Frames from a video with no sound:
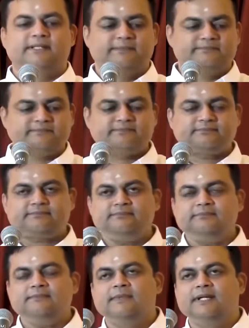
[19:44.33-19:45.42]

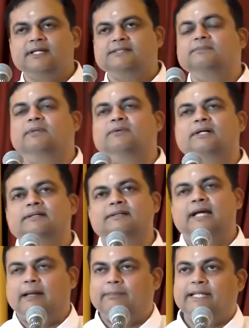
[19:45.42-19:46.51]
I said, "Bhagavan,
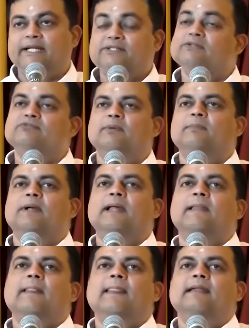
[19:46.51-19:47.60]
application form."
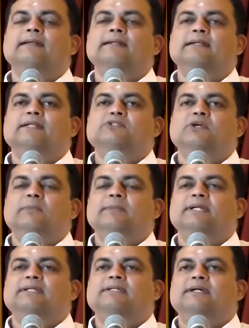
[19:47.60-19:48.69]
And
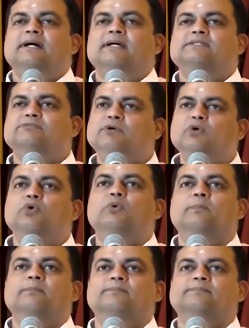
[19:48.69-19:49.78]
Swami asked, "For whom?"